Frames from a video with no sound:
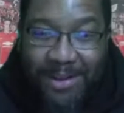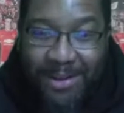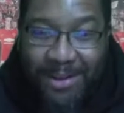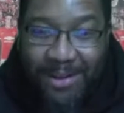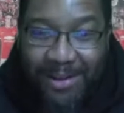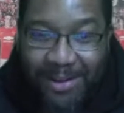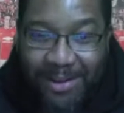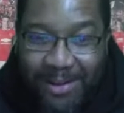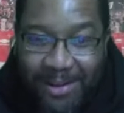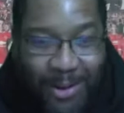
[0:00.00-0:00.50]

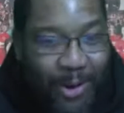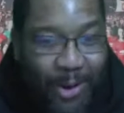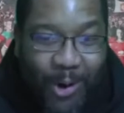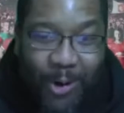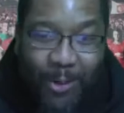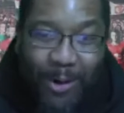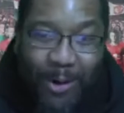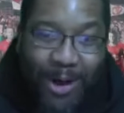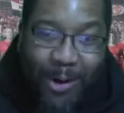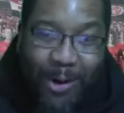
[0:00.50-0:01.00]
you don't
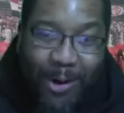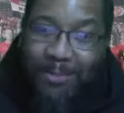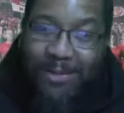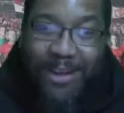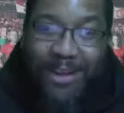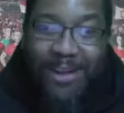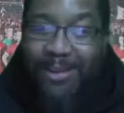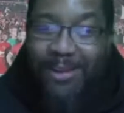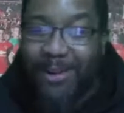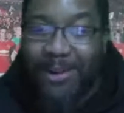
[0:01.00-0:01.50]
want to
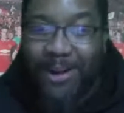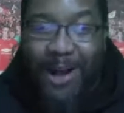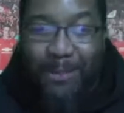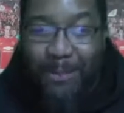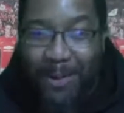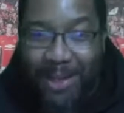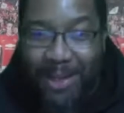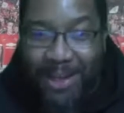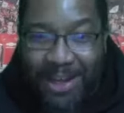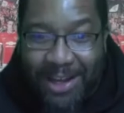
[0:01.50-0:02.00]
upset your apple
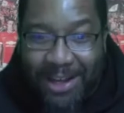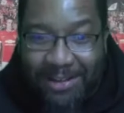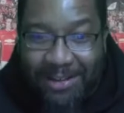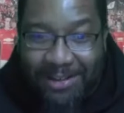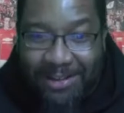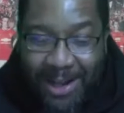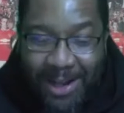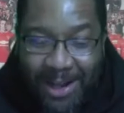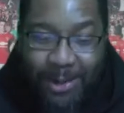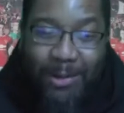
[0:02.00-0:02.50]
cart.
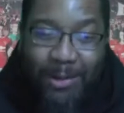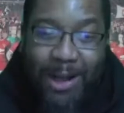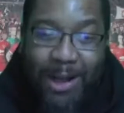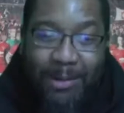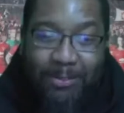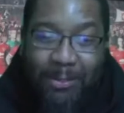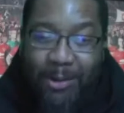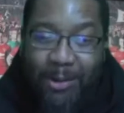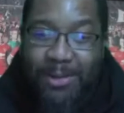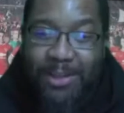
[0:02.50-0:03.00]
I look at
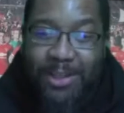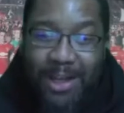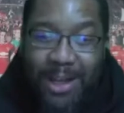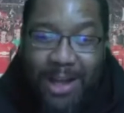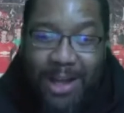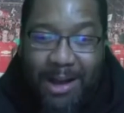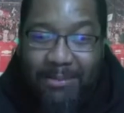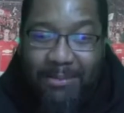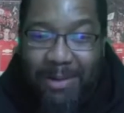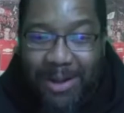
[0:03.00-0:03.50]
Borussia
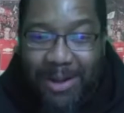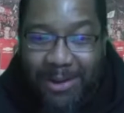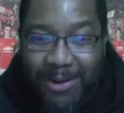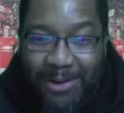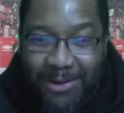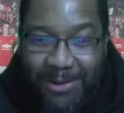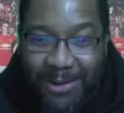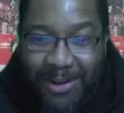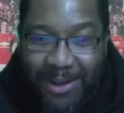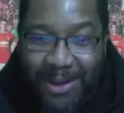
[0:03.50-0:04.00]
Dortmund
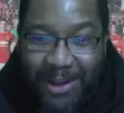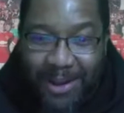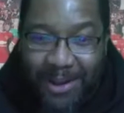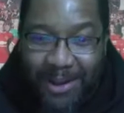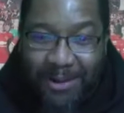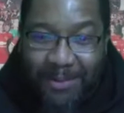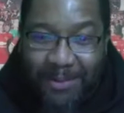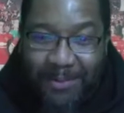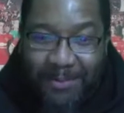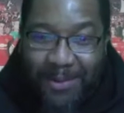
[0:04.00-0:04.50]
now.
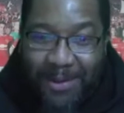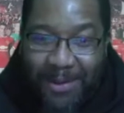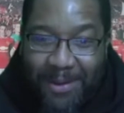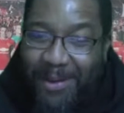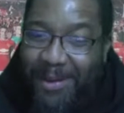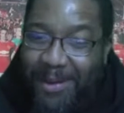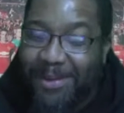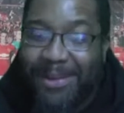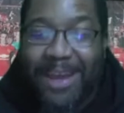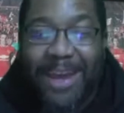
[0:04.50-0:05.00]

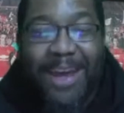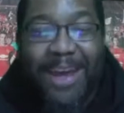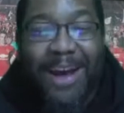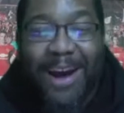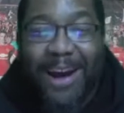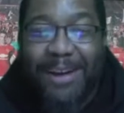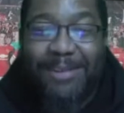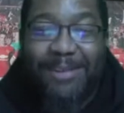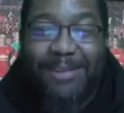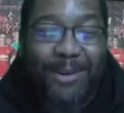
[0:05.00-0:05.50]
They
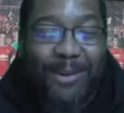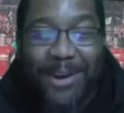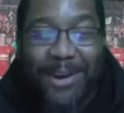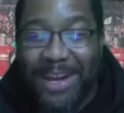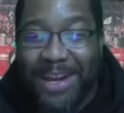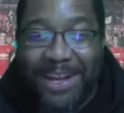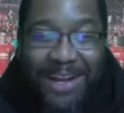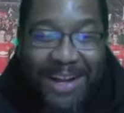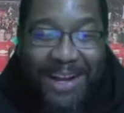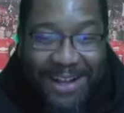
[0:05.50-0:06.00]
are so
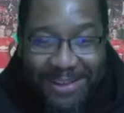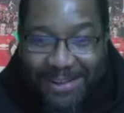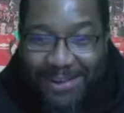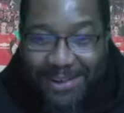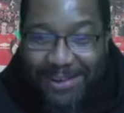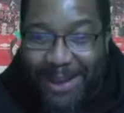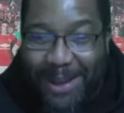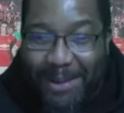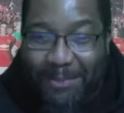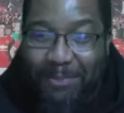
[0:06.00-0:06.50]

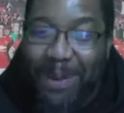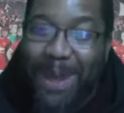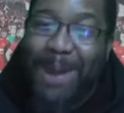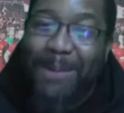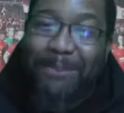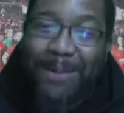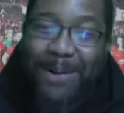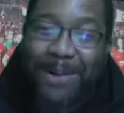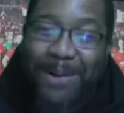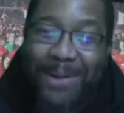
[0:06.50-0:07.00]
inconsistent.
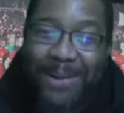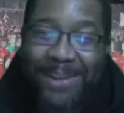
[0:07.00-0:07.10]
People,